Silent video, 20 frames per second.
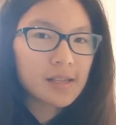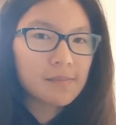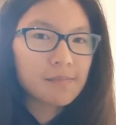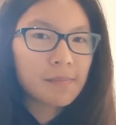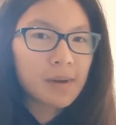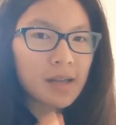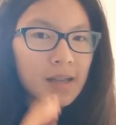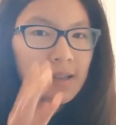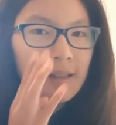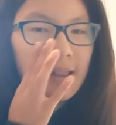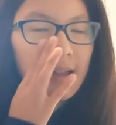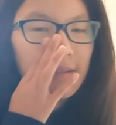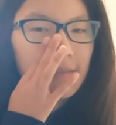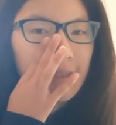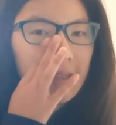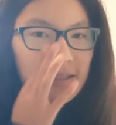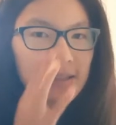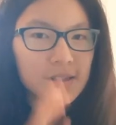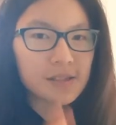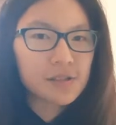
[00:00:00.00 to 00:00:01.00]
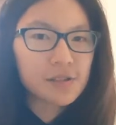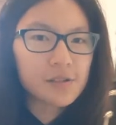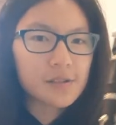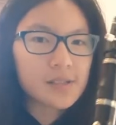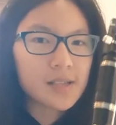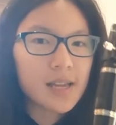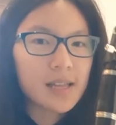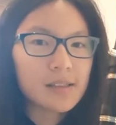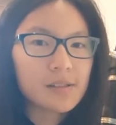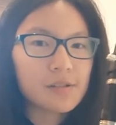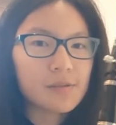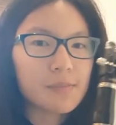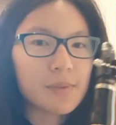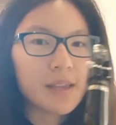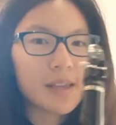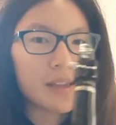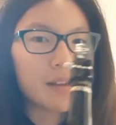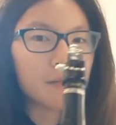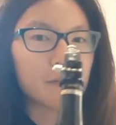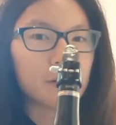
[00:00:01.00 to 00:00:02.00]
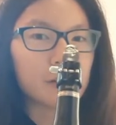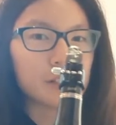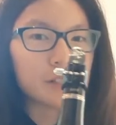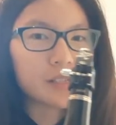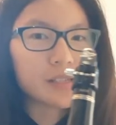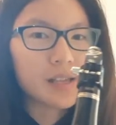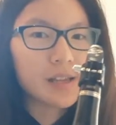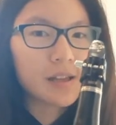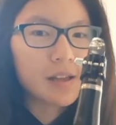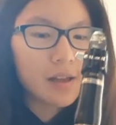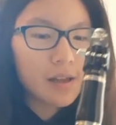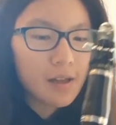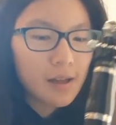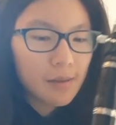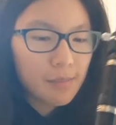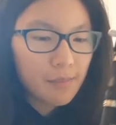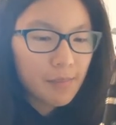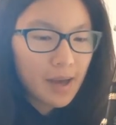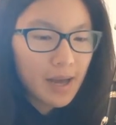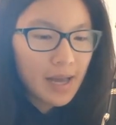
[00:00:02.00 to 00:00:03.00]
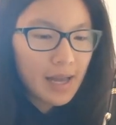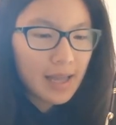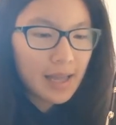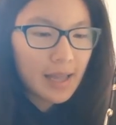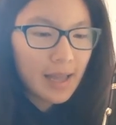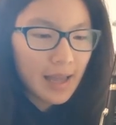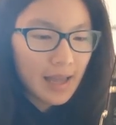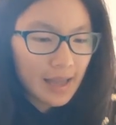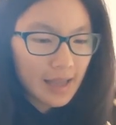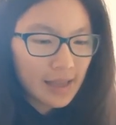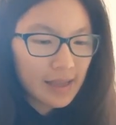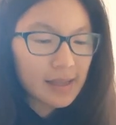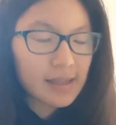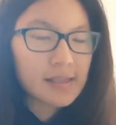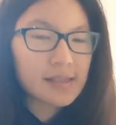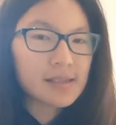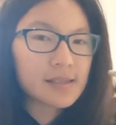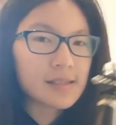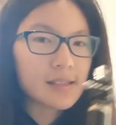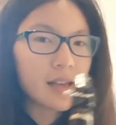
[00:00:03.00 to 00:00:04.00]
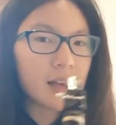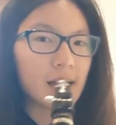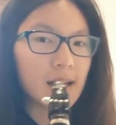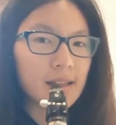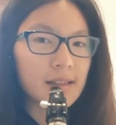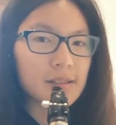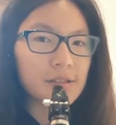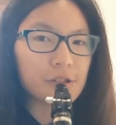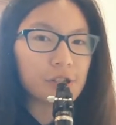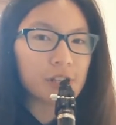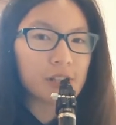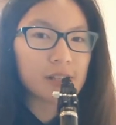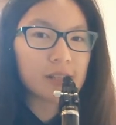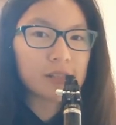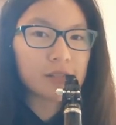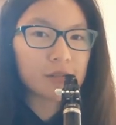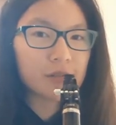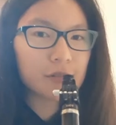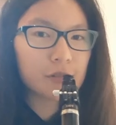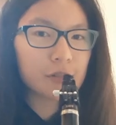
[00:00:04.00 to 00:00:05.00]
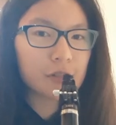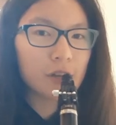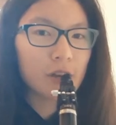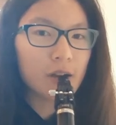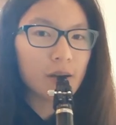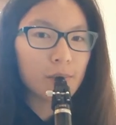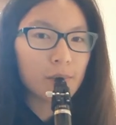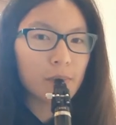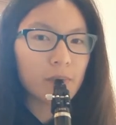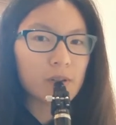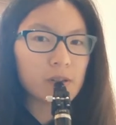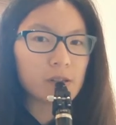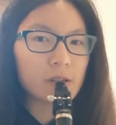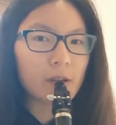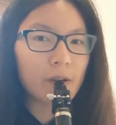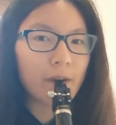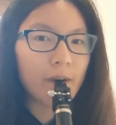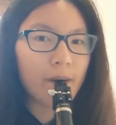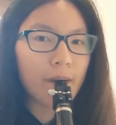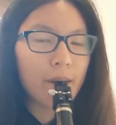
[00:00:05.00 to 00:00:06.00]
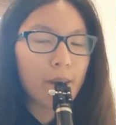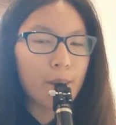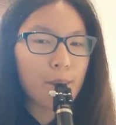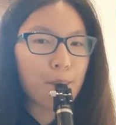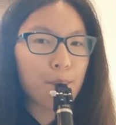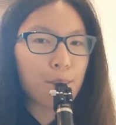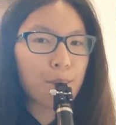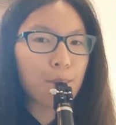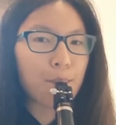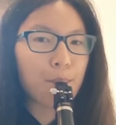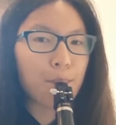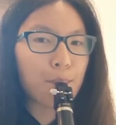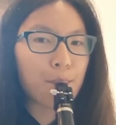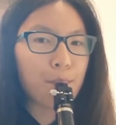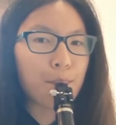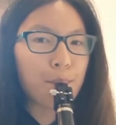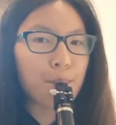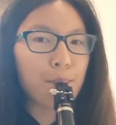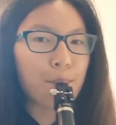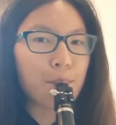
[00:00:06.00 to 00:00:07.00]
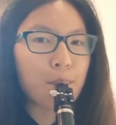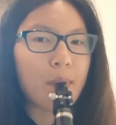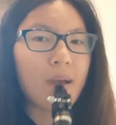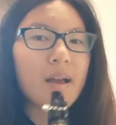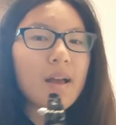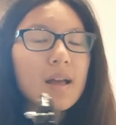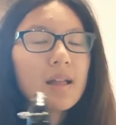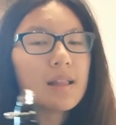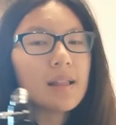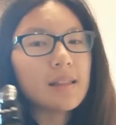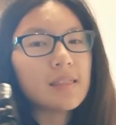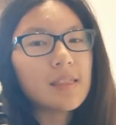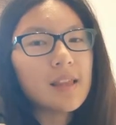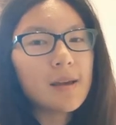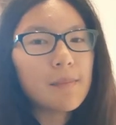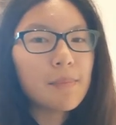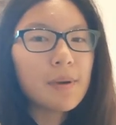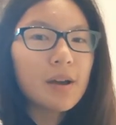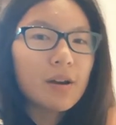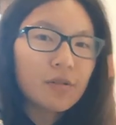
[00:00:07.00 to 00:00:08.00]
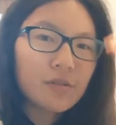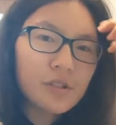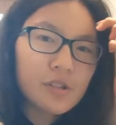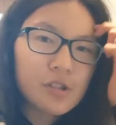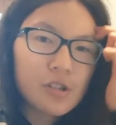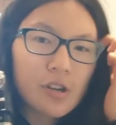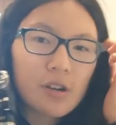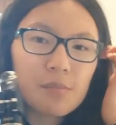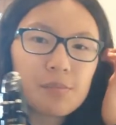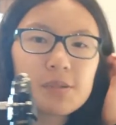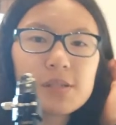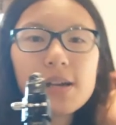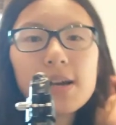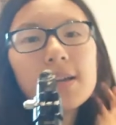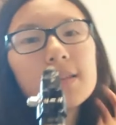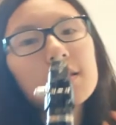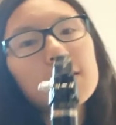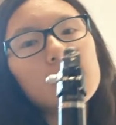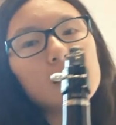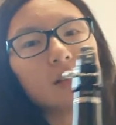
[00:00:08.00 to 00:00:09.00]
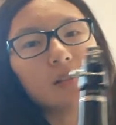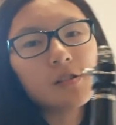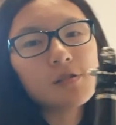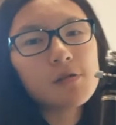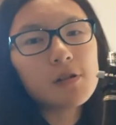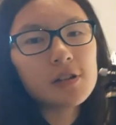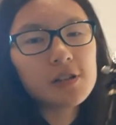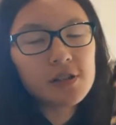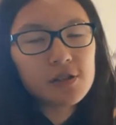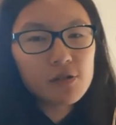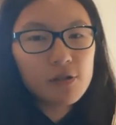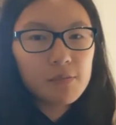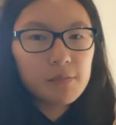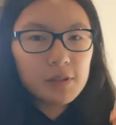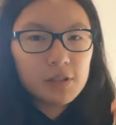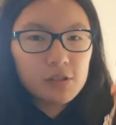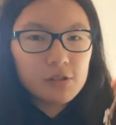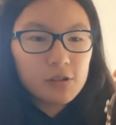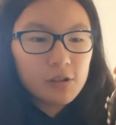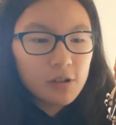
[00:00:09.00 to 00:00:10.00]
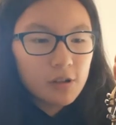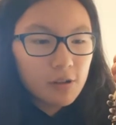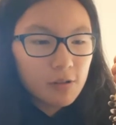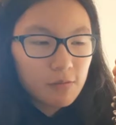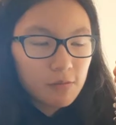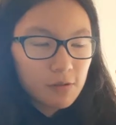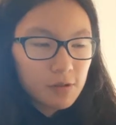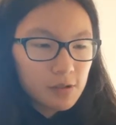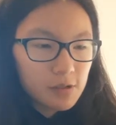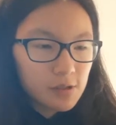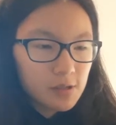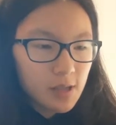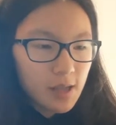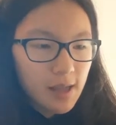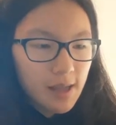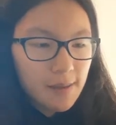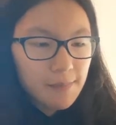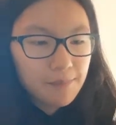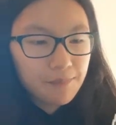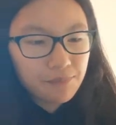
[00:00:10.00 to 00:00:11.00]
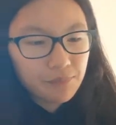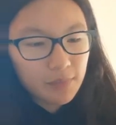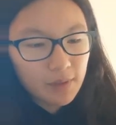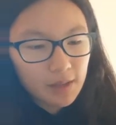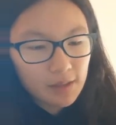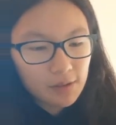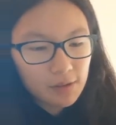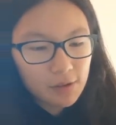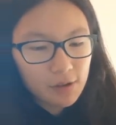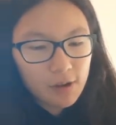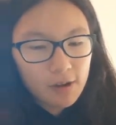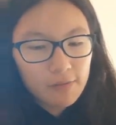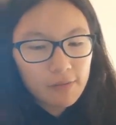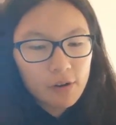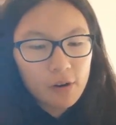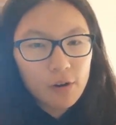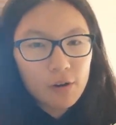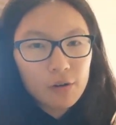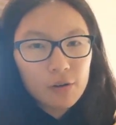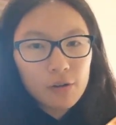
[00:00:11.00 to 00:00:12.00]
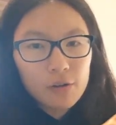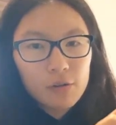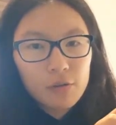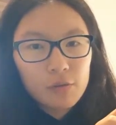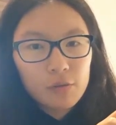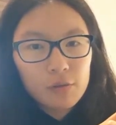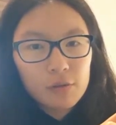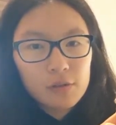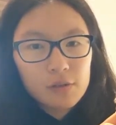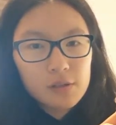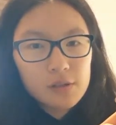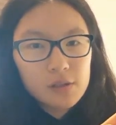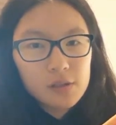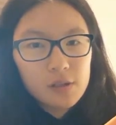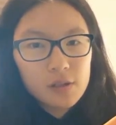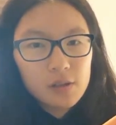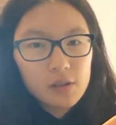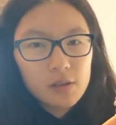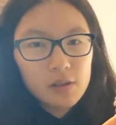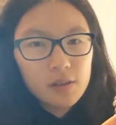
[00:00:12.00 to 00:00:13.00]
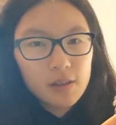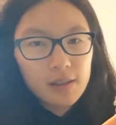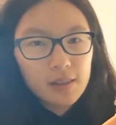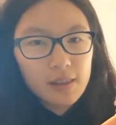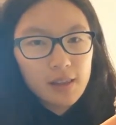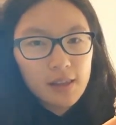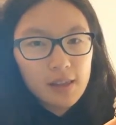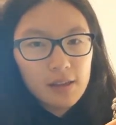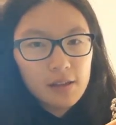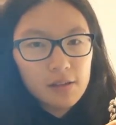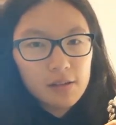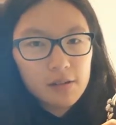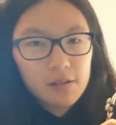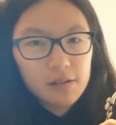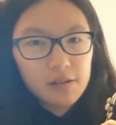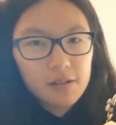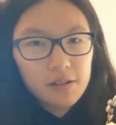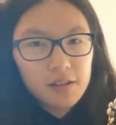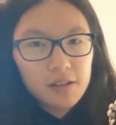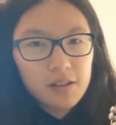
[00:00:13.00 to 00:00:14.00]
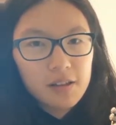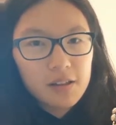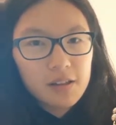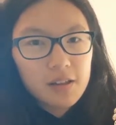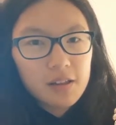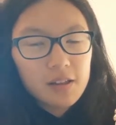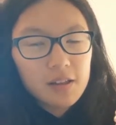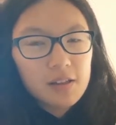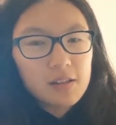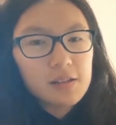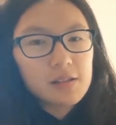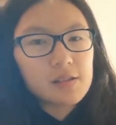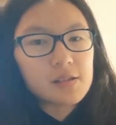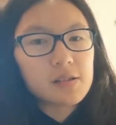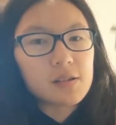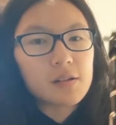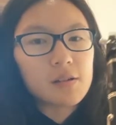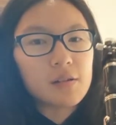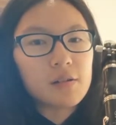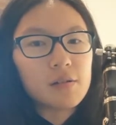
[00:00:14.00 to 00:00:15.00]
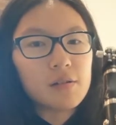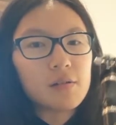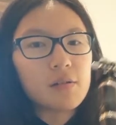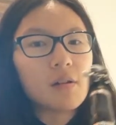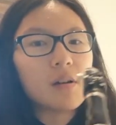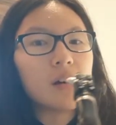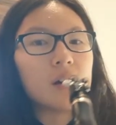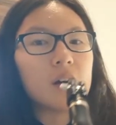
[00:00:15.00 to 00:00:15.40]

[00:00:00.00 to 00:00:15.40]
my clarinet teacher said to me was that my A's and G's are sharp, so like they're a bit on the sharp side. So what she told me to do was you cover all your holes, like here. So